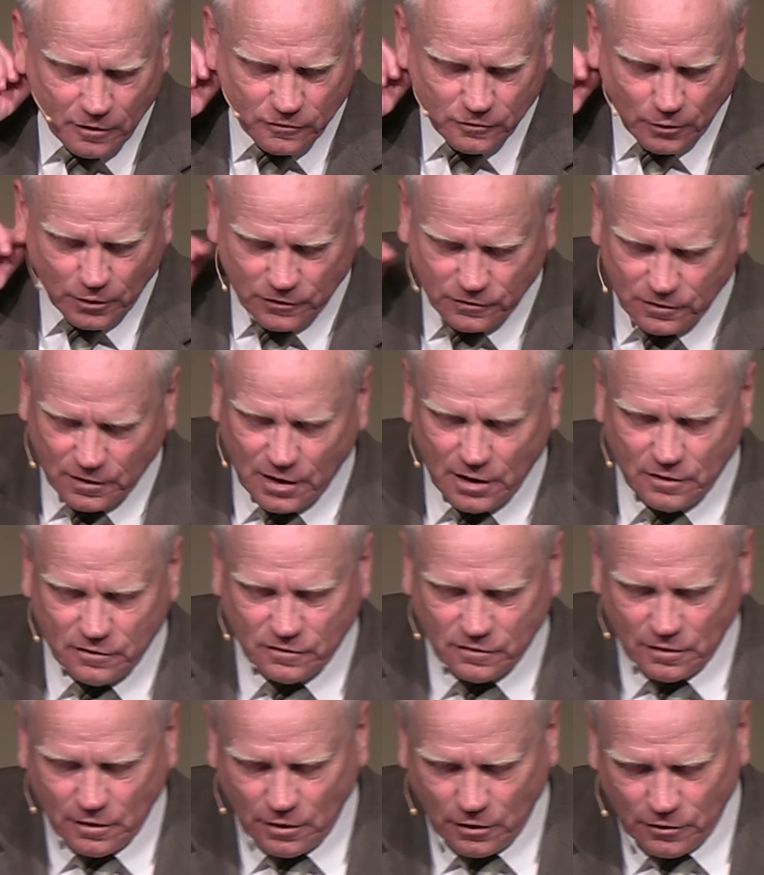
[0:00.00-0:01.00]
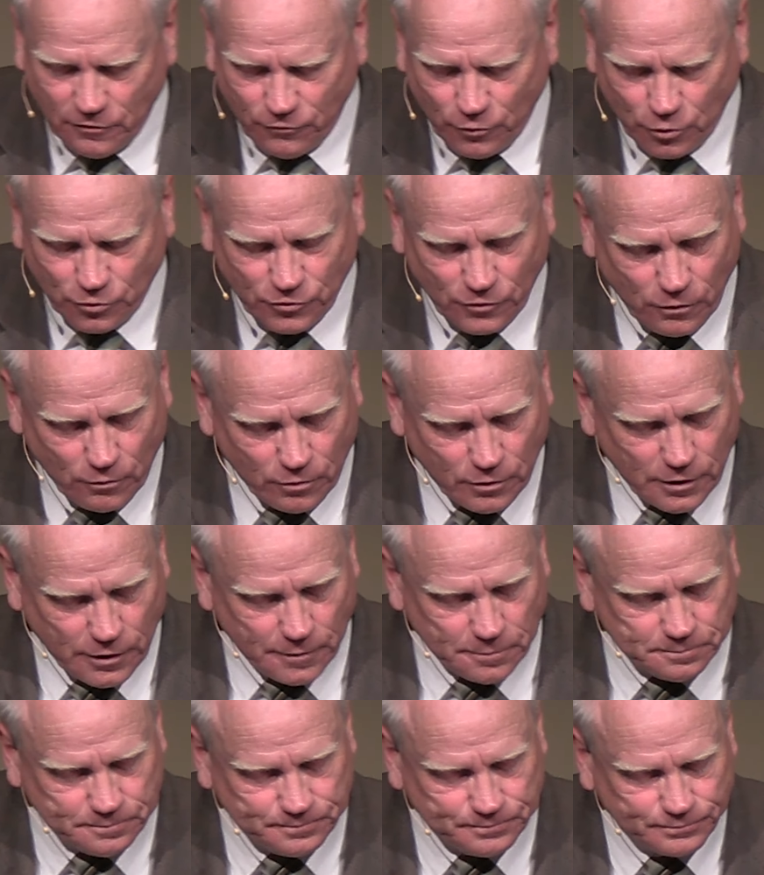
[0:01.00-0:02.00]
So he says there in verse
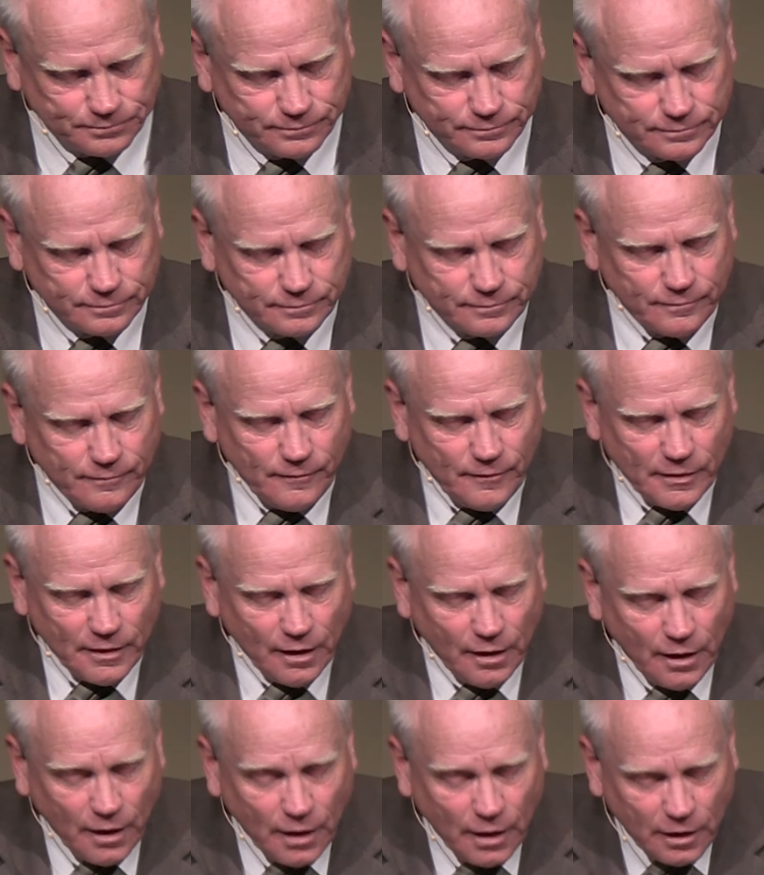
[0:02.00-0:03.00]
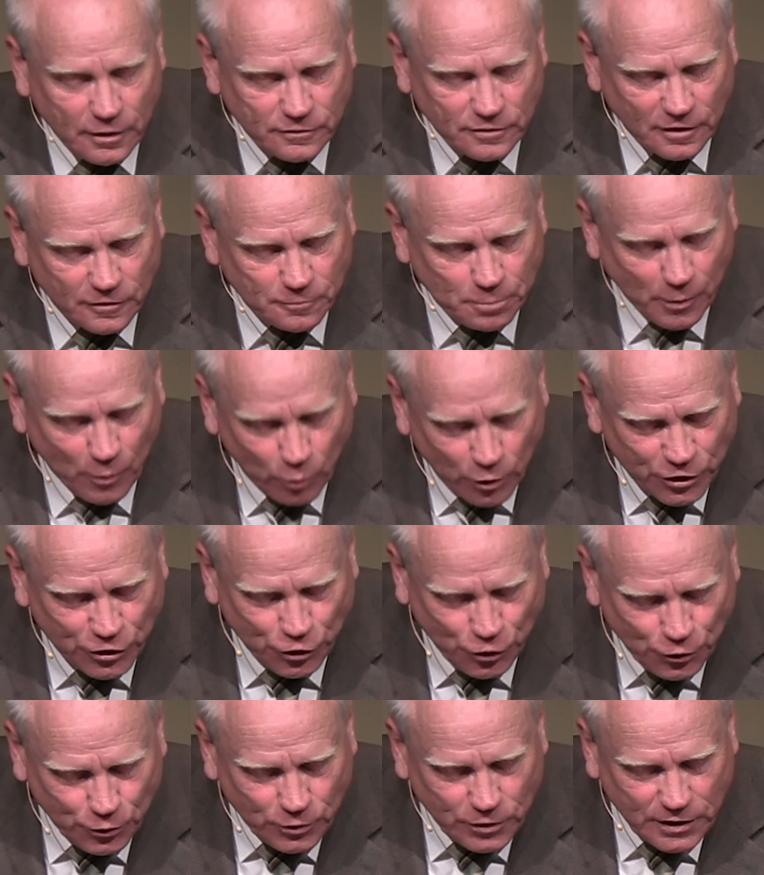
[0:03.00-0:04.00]
3 he says, But when
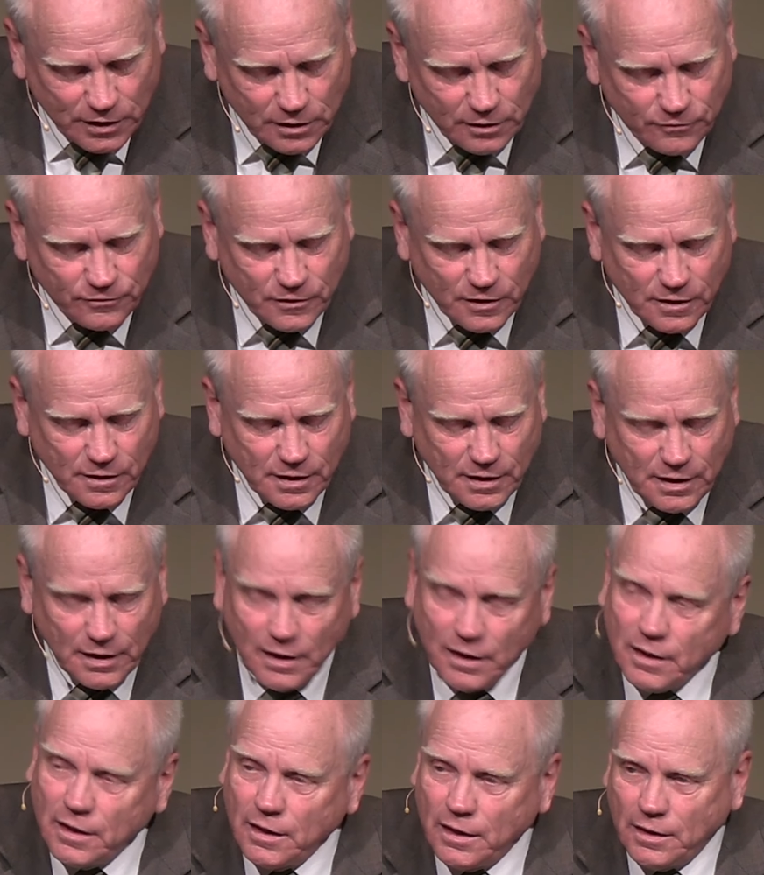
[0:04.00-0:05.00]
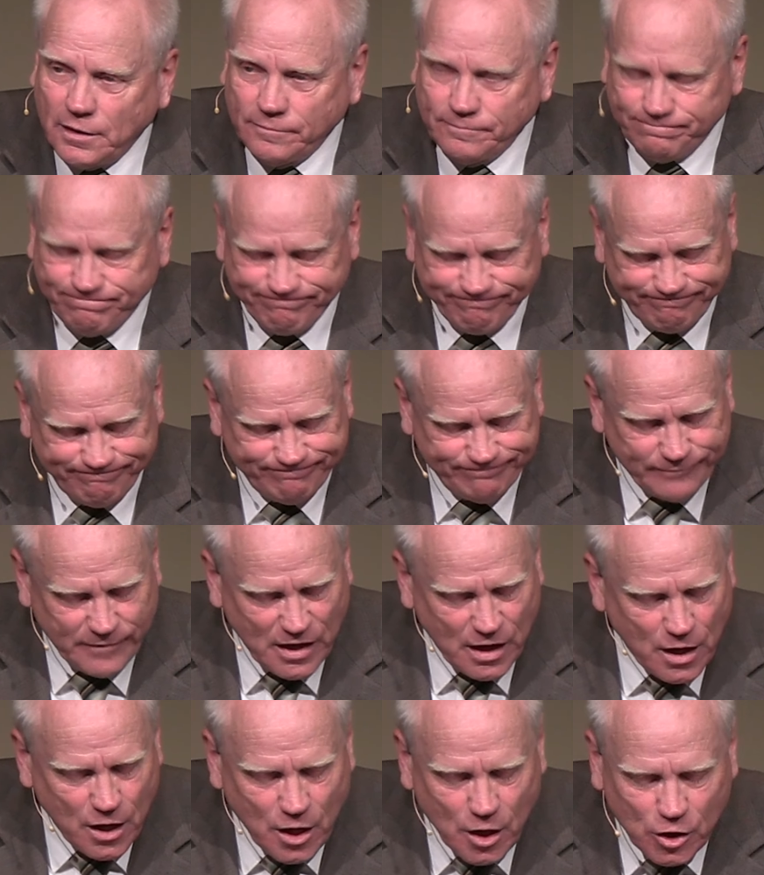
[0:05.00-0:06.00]
you give to the needy,
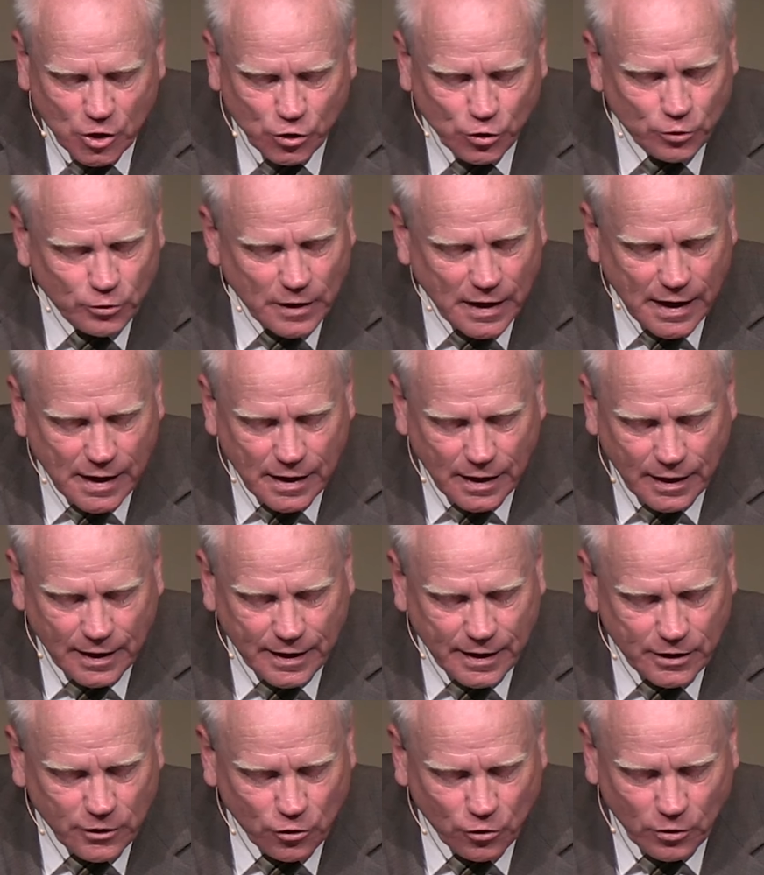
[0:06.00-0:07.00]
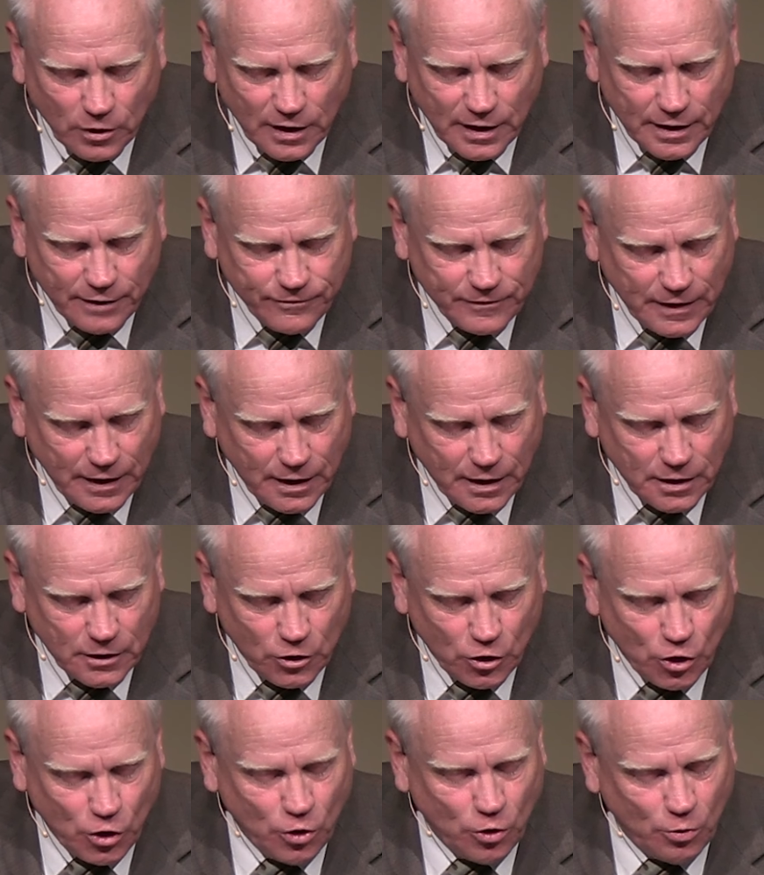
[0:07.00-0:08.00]
do not let your left
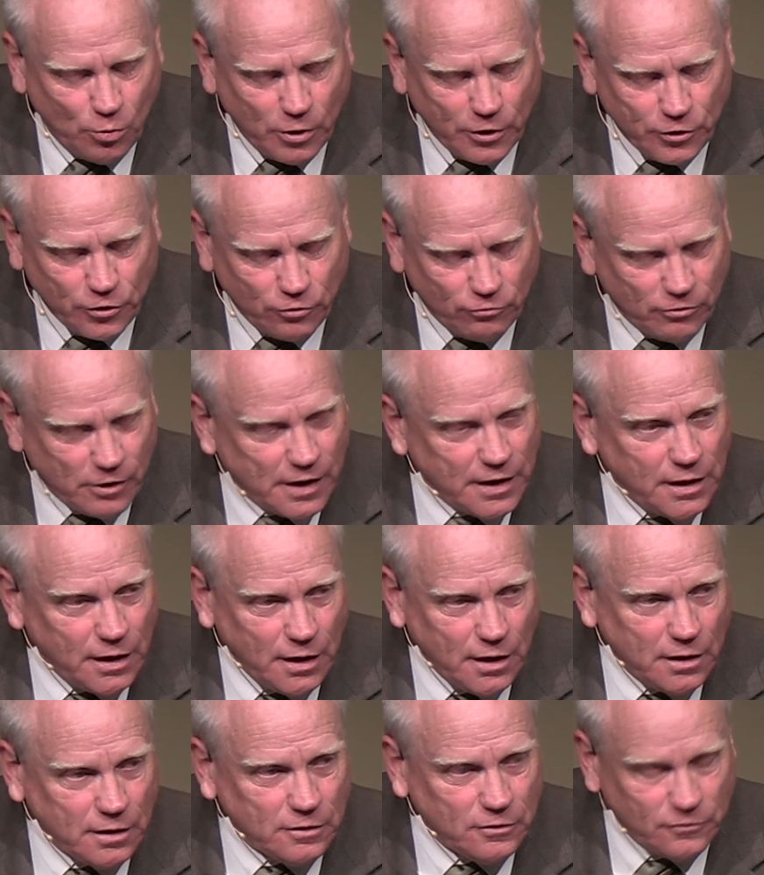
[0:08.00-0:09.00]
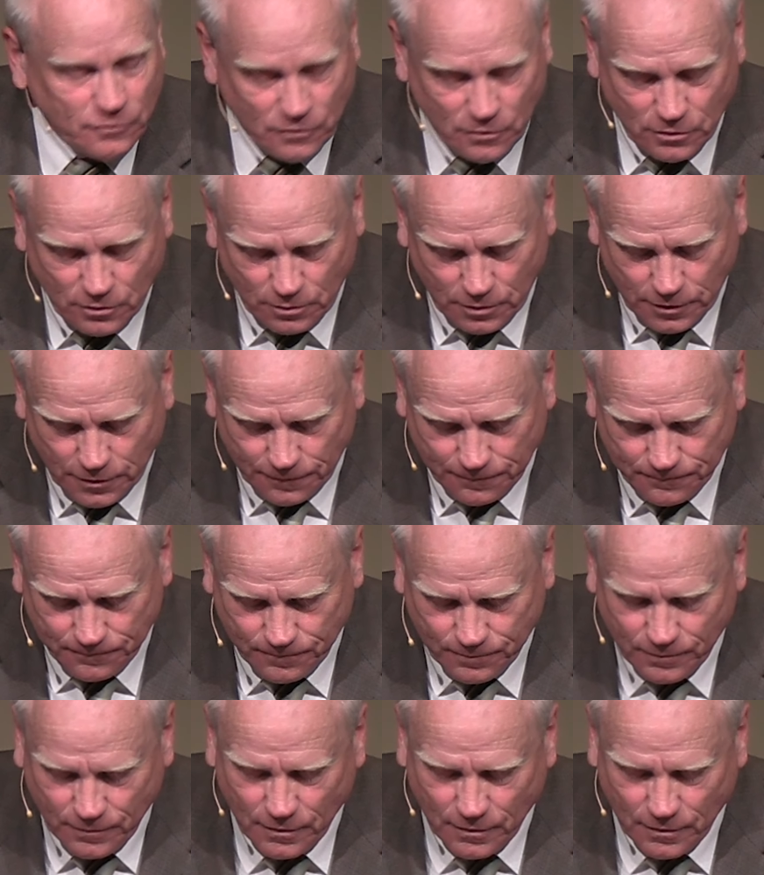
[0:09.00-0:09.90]
hand know what your right hand is doing.